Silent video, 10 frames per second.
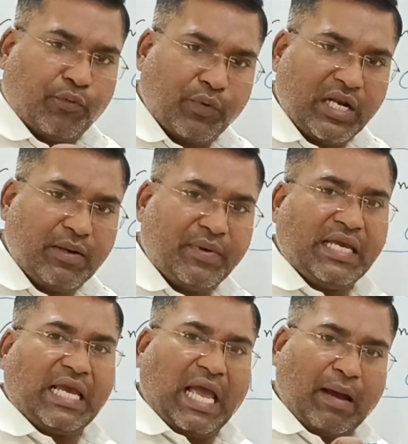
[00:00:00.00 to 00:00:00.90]
will
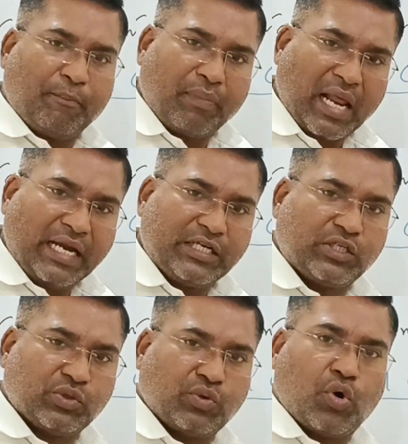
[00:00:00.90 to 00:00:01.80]
be
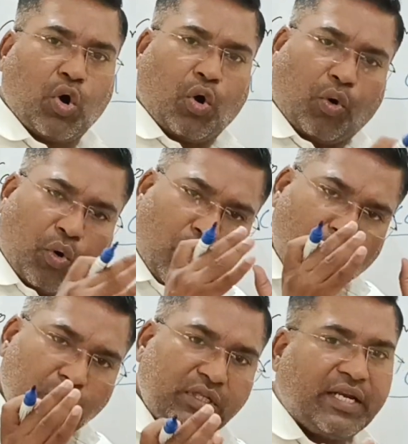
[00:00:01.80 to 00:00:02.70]
applied to
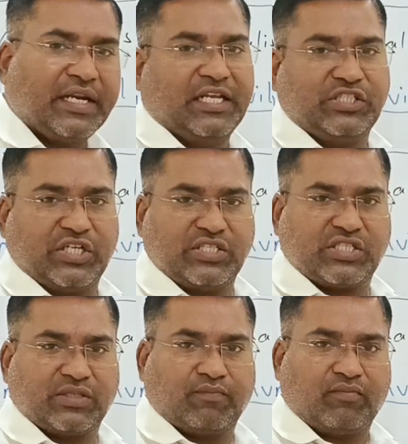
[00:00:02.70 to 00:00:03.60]
all the
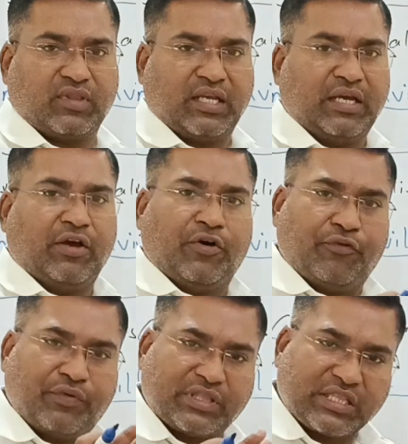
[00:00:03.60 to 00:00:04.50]
religions
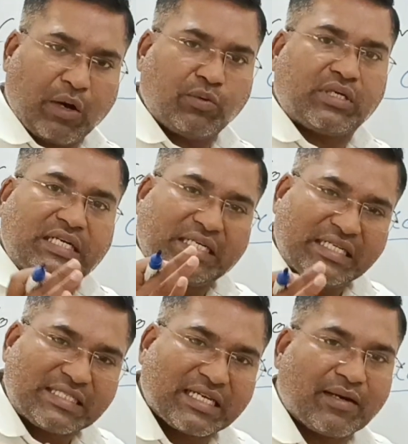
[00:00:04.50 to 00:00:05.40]
without
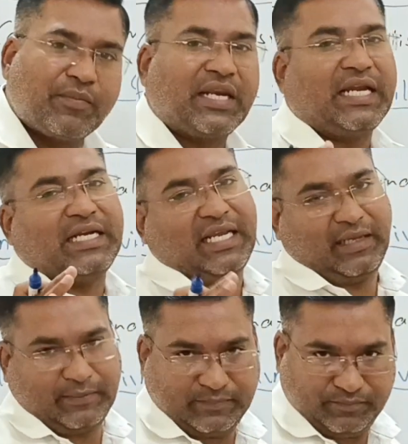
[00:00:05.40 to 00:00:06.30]

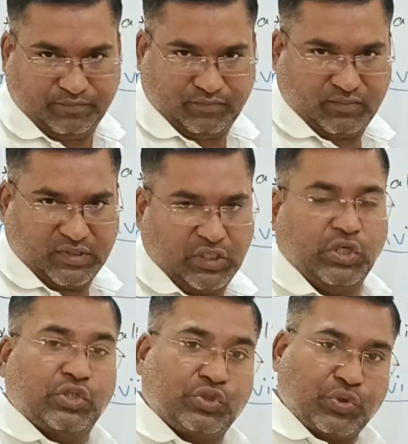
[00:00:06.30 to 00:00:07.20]
discriminating.
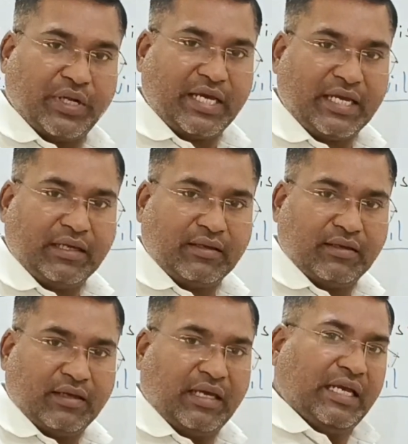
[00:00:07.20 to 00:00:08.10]

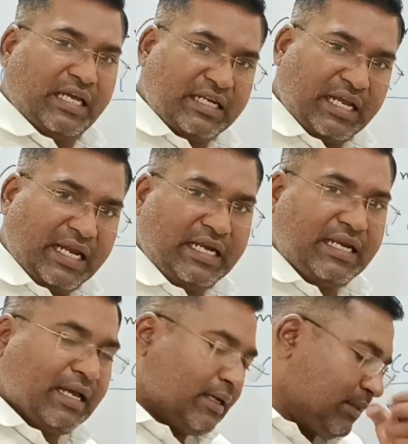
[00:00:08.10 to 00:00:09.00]
Today in
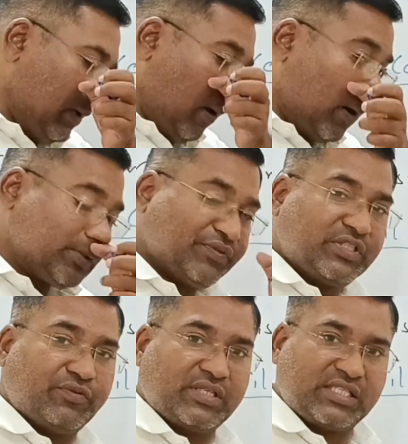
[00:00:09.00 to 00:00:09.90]
India, the laws
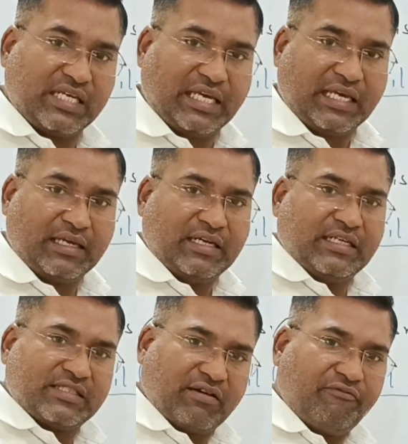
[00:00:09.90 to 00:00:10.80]
which we see,
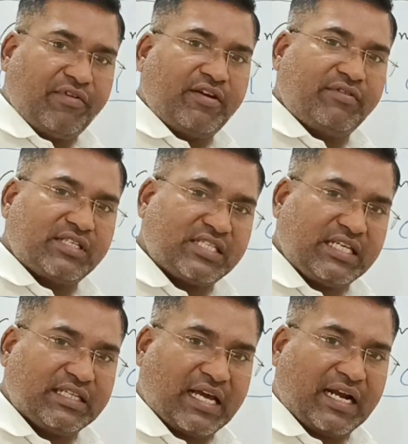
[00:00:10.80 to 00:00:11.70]
somewhere we
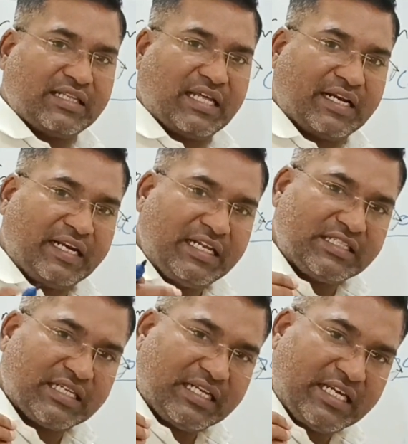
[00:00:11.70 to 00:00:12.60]
see that the
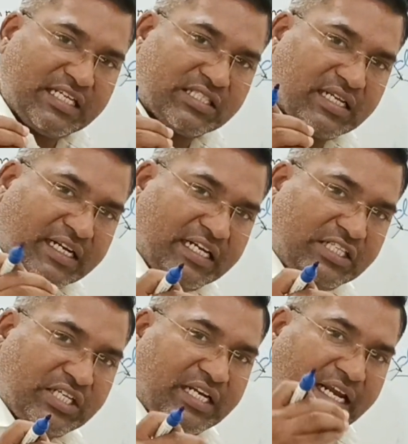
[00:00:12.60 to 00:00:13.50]

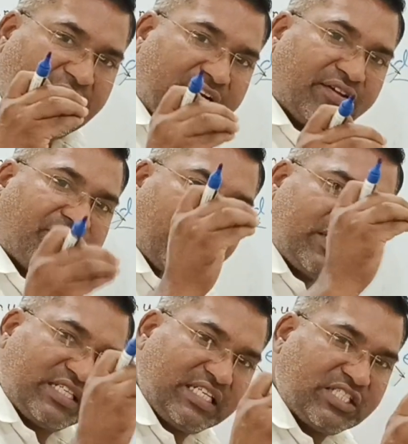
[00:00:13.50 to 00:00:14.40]
religion
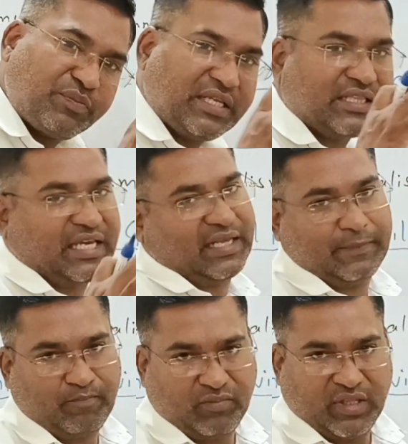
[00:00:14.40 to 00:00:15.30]
interference is been there.